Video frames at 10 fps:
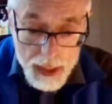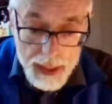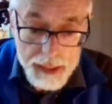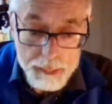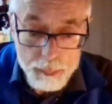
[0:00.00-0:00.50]

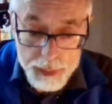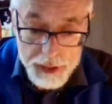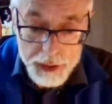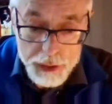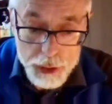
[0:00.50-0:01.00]
in
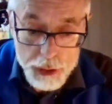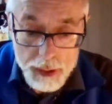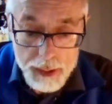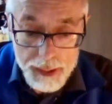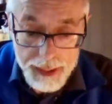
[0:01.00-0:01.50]
British
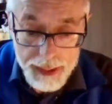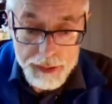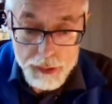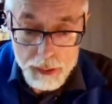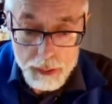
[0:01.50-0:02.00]

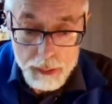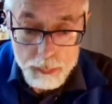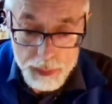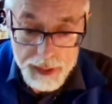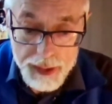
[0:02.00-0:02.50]
later
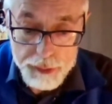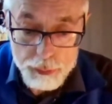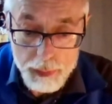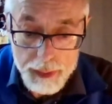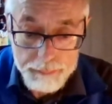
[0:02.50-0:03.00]

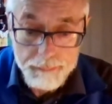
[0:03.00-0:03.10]
prehistory.